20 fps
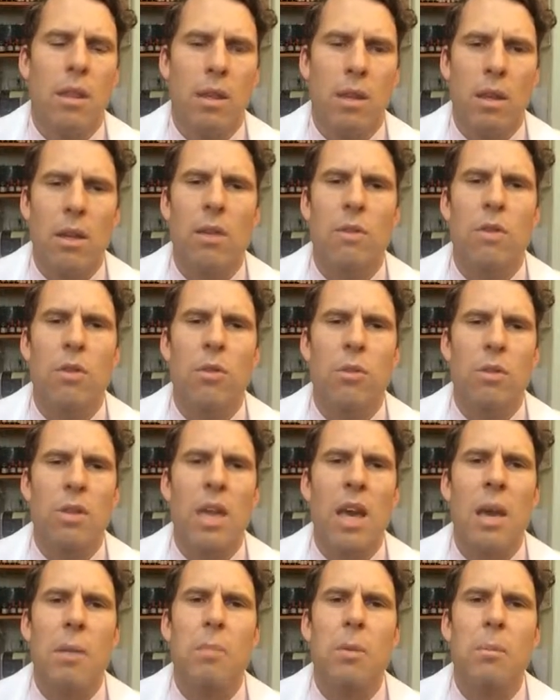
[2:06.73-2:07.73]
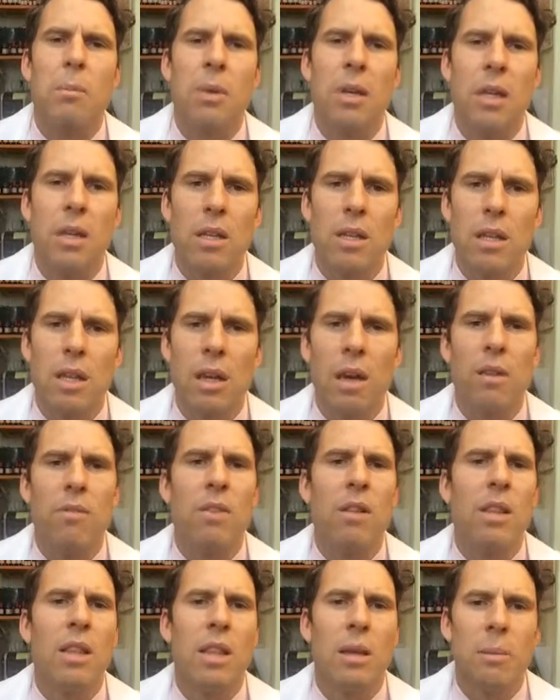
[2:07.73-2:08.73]
the individual's capability
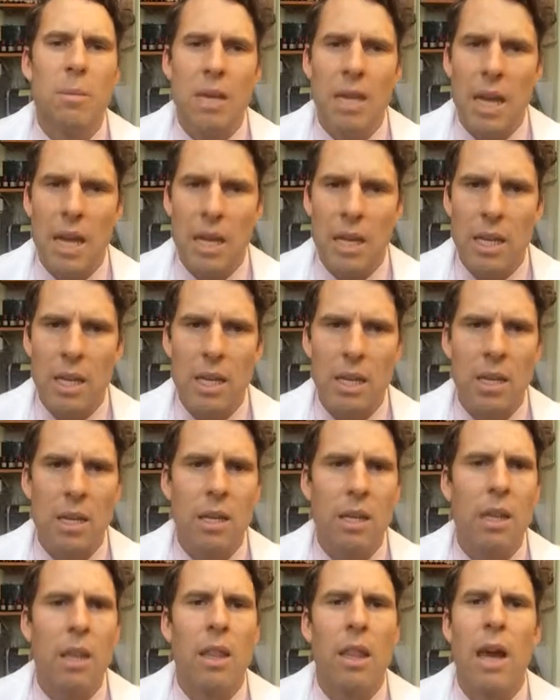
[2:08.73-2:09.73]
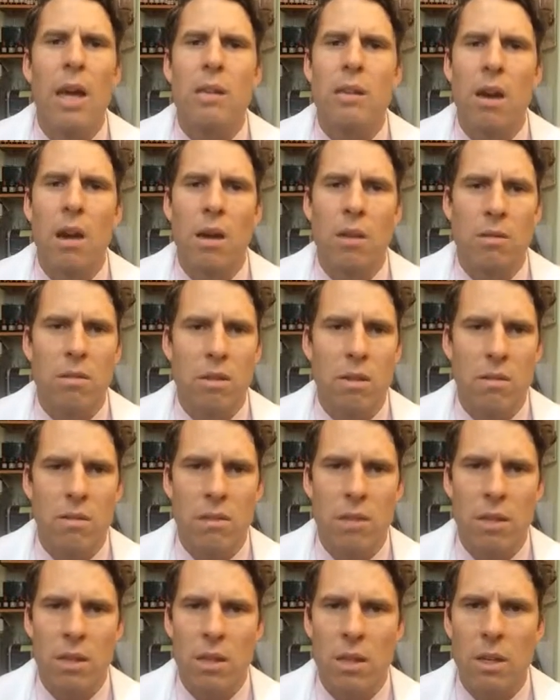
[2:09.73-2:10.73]
of eliminating that
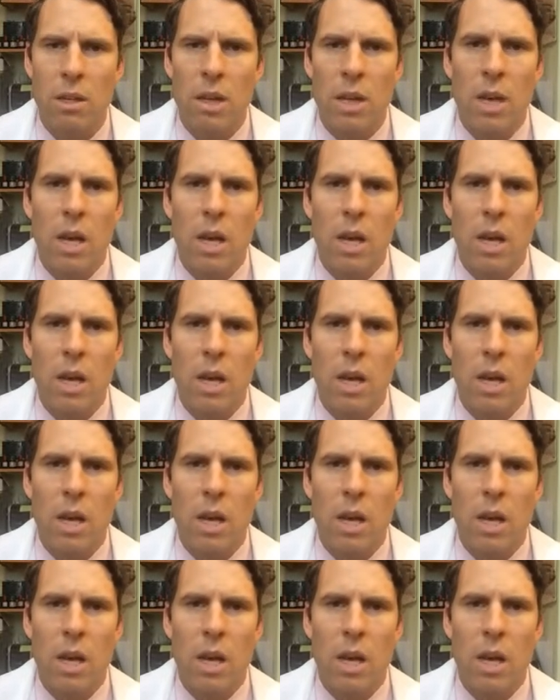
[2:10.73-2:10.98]
toxicity.